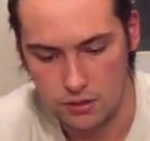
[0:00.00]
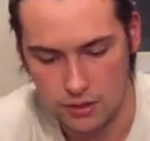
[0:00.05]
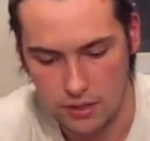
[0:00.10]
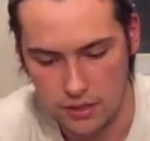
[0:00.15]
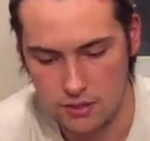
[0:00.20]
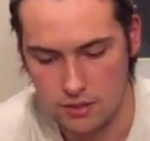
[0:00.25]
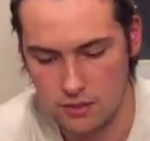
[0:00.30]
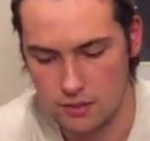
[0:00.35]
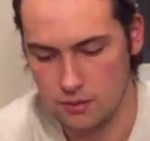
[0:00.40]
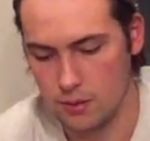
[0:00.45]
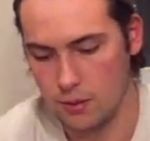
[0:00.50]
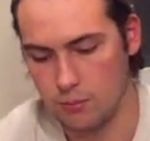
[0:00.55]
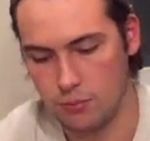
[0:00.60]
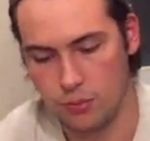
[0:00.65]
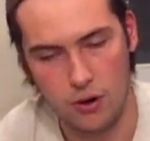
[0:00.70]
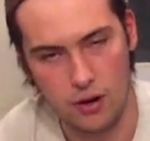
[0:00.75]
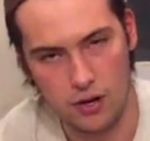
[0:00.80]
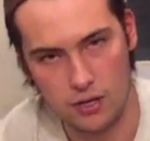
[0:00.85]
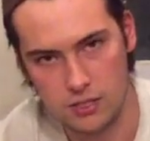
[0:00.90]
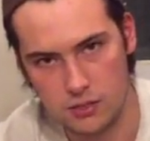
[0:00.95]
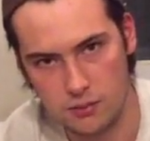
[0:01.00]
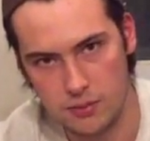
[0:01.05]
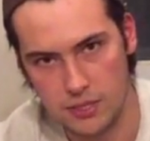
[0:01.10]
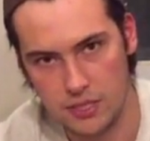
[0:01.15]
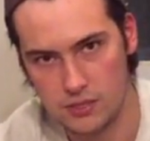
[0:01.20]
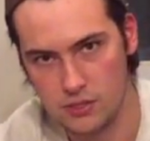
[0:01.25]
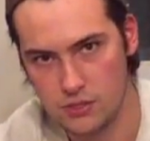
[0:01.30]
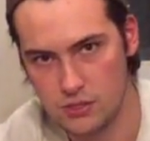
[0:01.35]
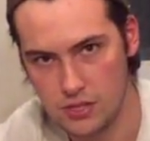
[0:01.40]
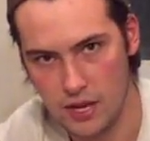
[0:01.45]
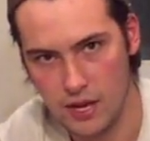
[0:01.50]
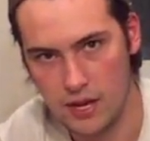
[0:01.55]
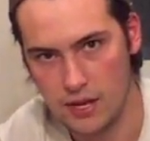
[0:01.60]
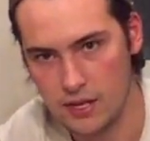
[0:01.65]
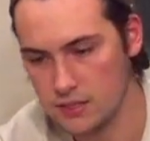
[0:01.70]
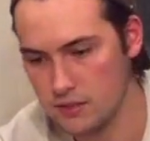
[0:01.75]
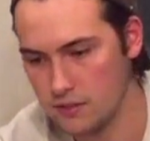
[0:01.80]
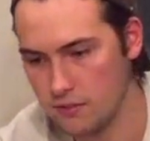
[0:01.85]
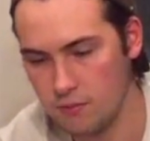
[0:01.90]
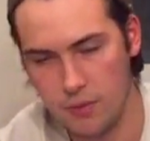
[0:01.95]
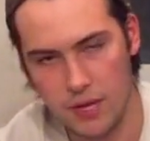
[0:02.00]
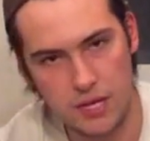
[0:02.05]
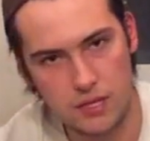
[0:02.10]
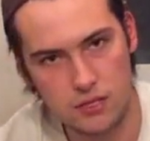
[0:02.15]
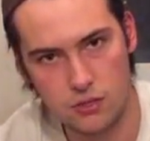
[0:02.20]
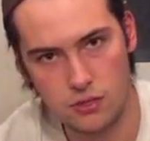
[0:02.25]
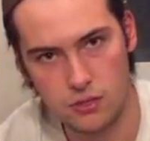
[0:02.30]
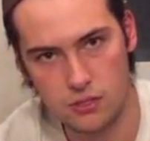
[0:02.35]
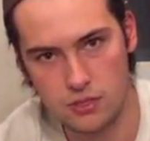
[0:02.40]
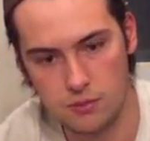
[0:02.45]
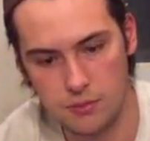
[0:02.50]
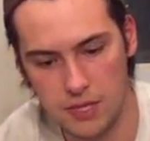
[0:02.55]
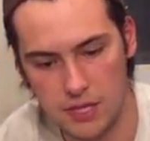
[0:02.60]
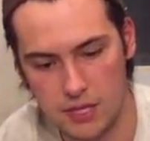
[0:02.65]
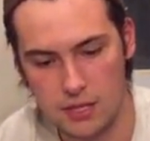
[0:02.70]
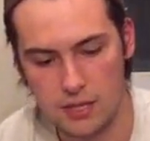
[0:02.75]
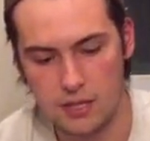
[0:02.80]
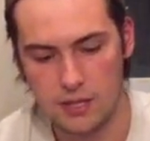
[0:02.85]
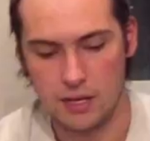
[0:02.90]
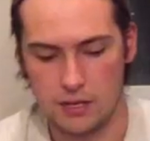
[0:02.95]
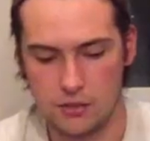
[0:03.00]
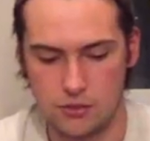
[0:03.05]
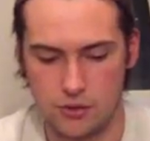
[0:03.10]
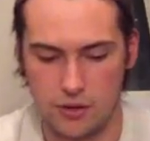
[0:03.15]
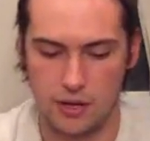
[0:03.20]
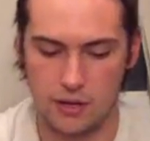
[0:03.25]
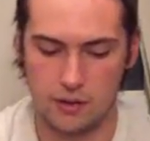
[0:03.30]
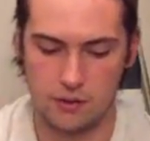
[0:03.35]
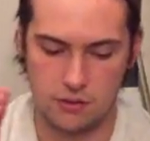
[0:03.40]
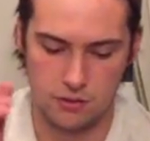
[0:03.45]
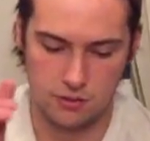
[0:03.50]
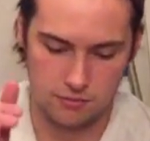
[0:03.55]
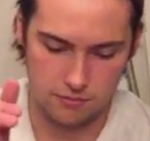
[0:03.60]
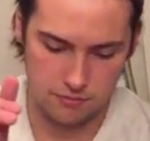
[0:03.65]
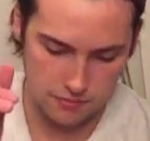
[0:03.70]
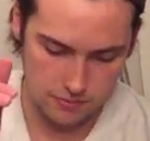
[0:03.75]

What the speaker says: look at the approximate size of Maze ultimate, and try and